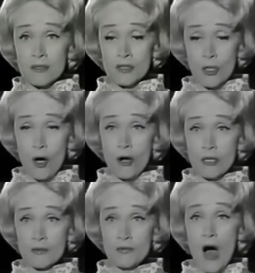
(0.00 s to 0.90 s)
that
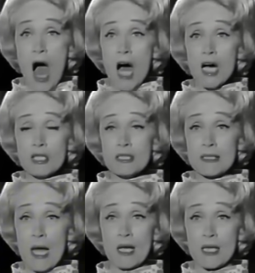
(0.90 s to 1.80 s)
established her
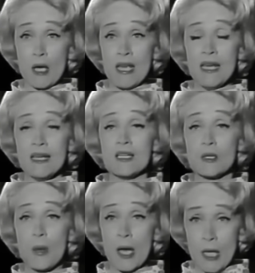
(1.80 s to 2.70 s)
iconic look.
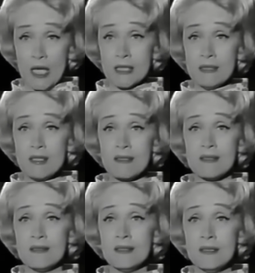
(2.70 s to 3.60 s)
The
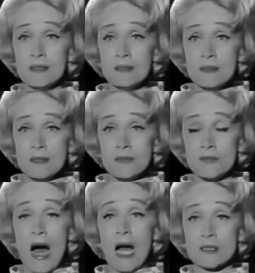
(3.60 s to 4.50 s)
eyebrows plucked
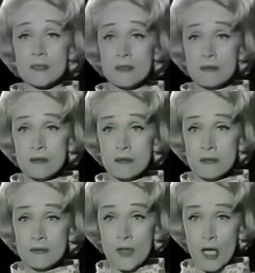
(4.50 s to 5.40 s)
into thin
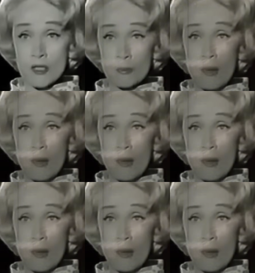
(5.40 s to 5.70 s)
arches,